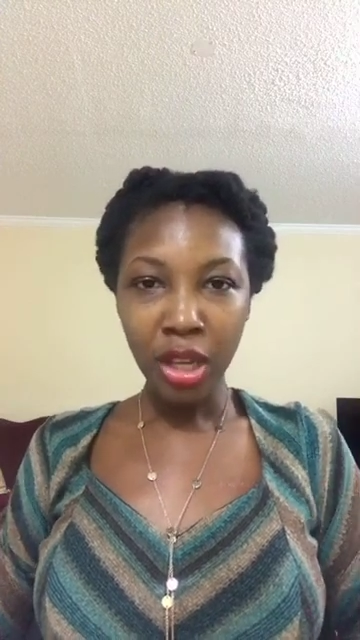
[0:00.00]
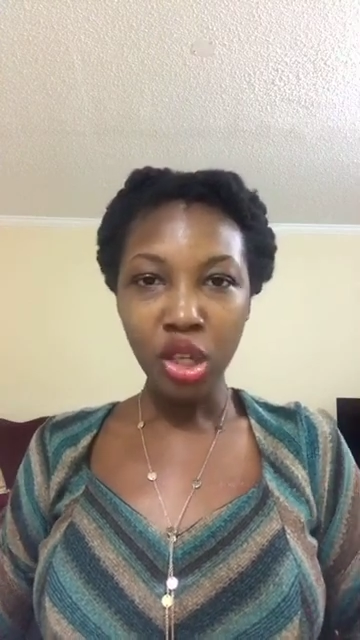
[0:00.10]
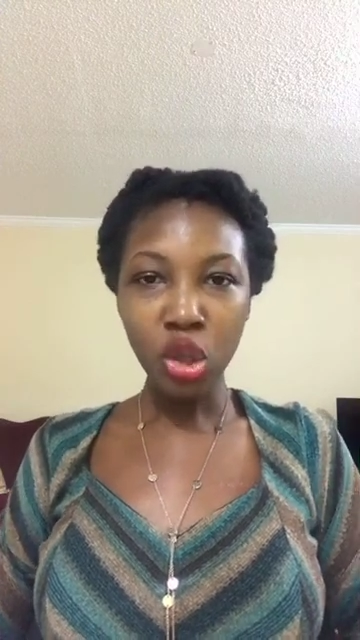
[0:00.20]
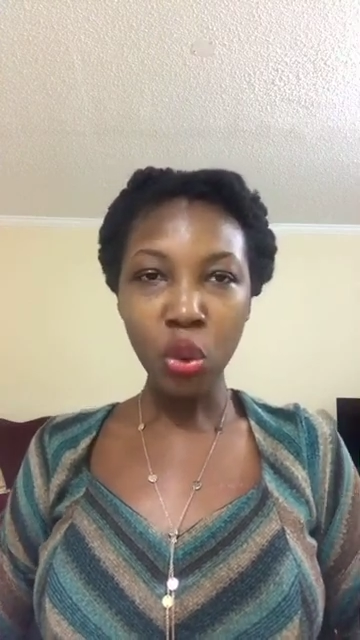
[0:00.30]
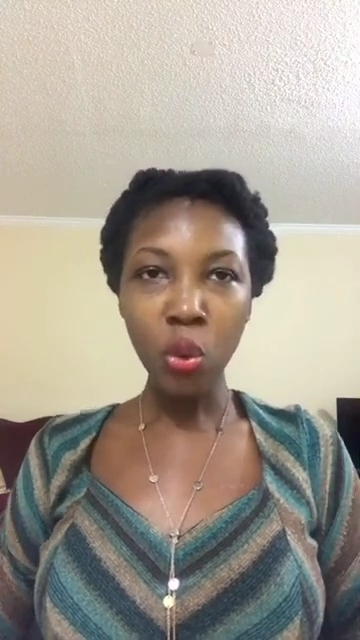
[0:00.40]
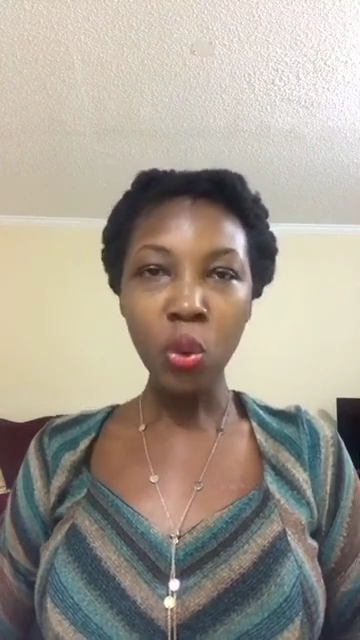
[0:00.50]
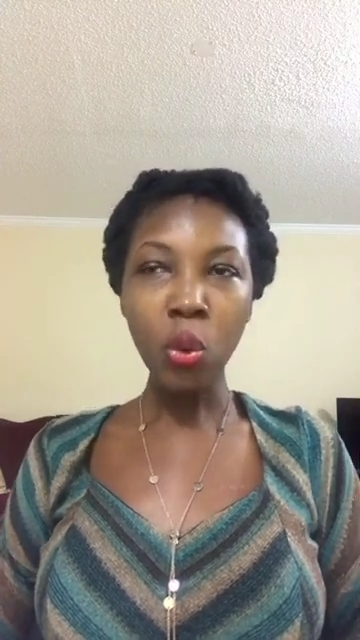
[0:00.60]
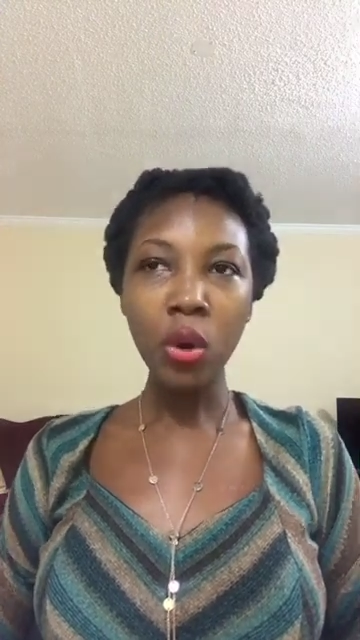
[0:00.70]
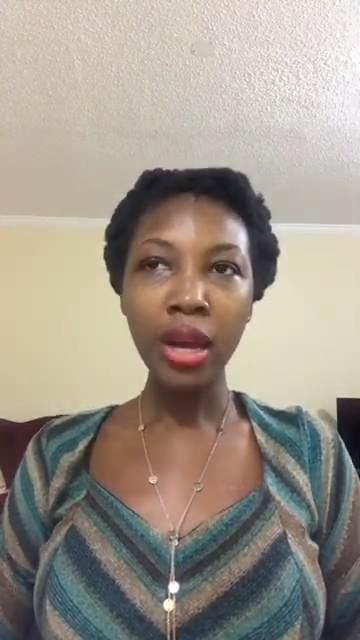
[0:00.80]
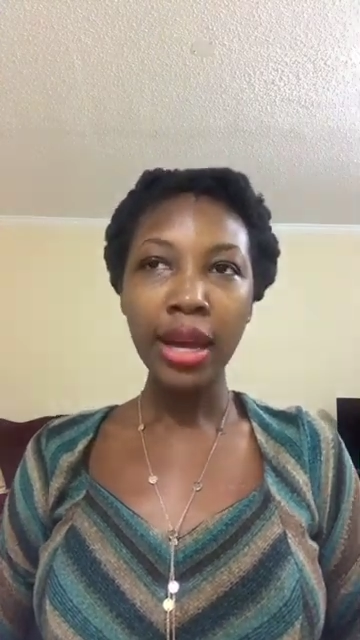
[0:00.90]

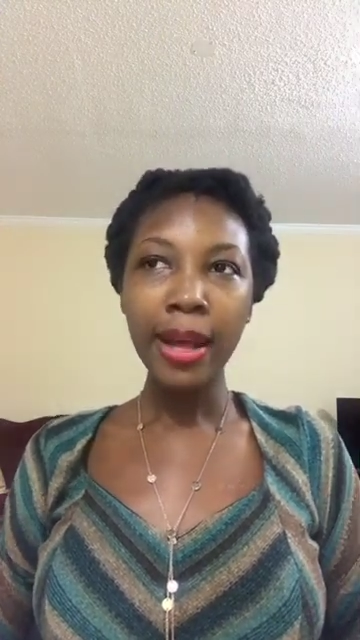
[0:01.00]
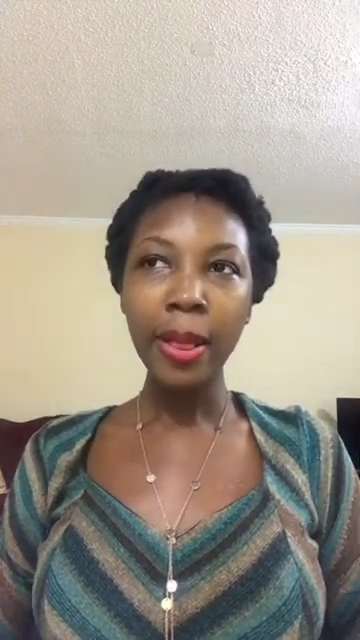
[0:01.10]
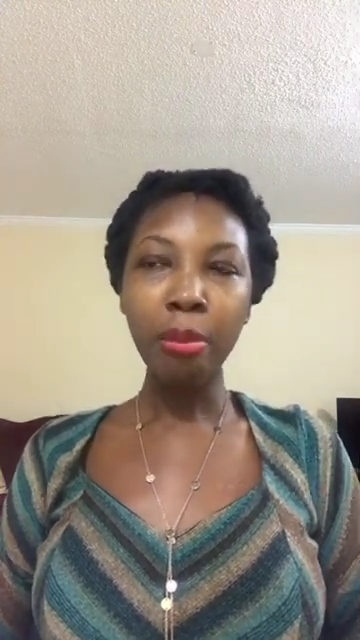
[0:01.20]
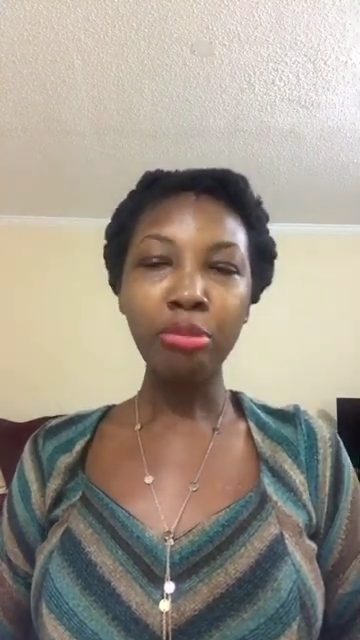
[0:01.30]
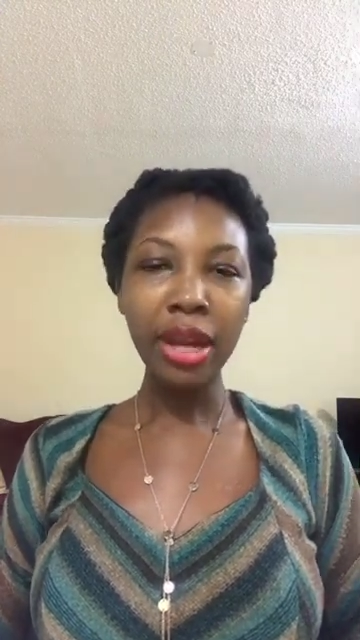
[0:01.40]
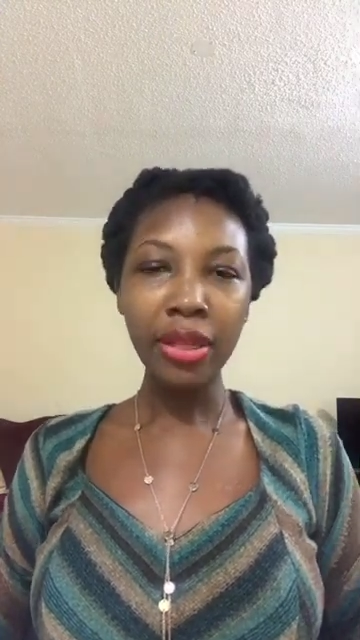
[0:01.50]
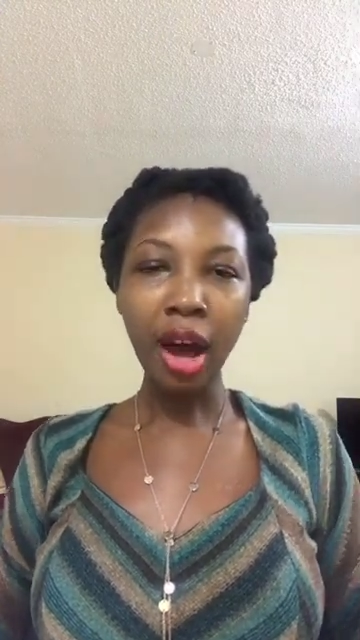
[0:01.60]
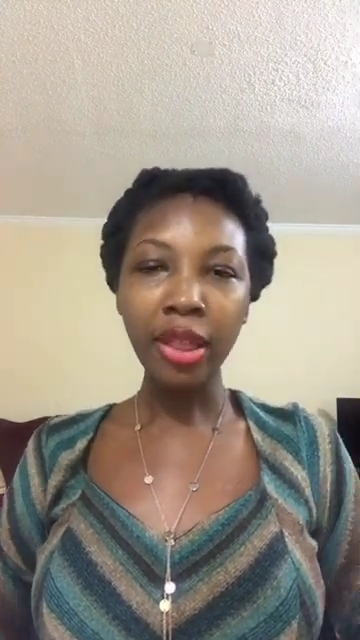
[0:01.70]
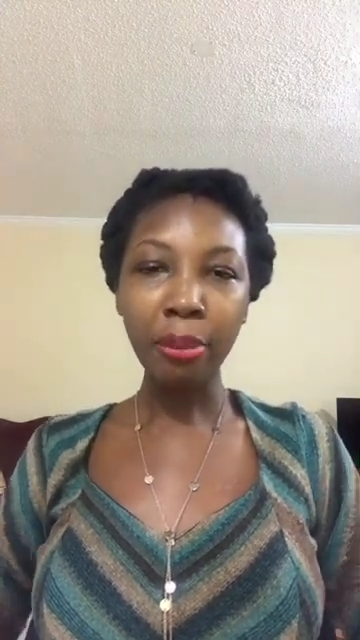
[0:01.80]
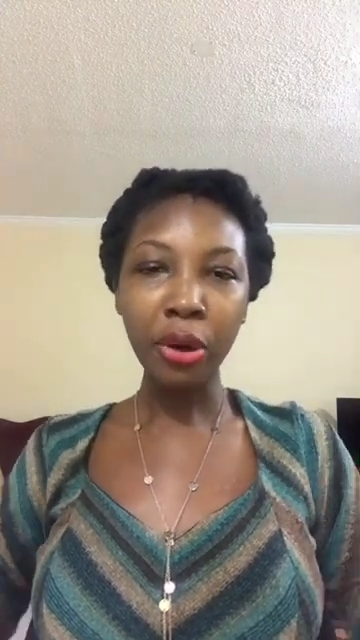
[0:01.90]
to bring the
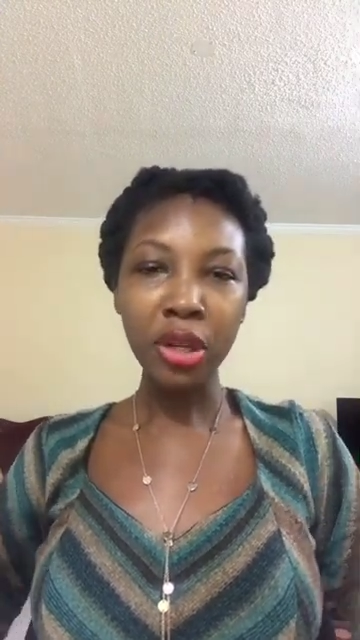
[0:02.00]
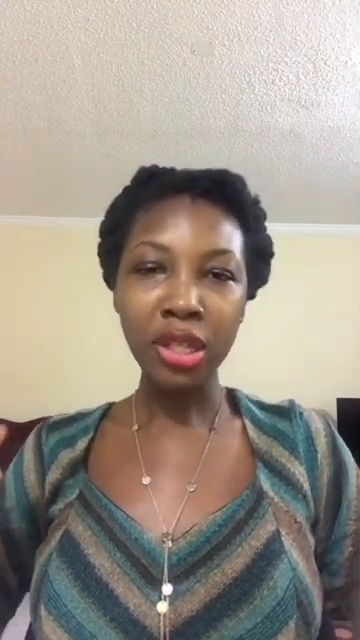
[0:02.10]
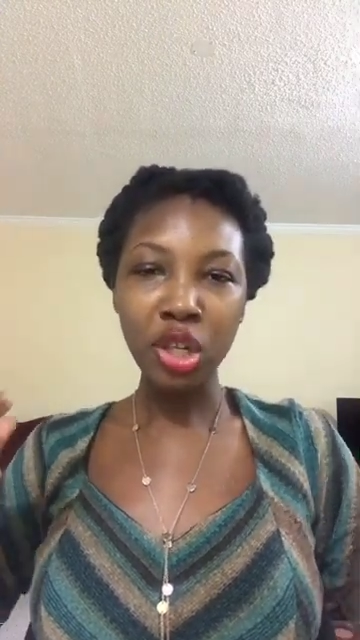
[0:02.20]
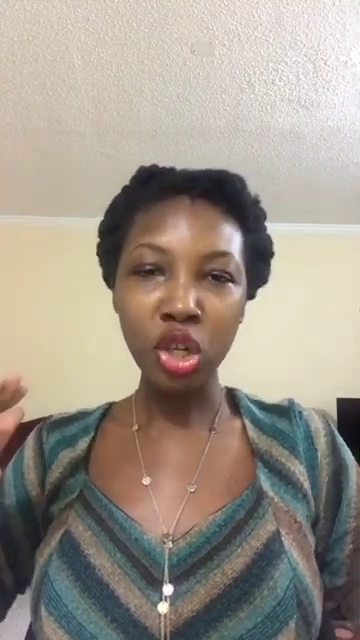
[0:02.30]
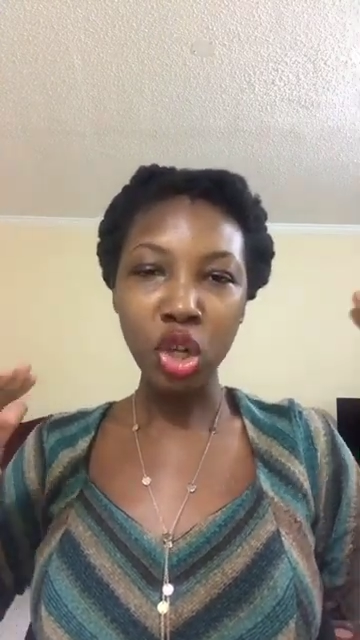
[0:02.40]
other person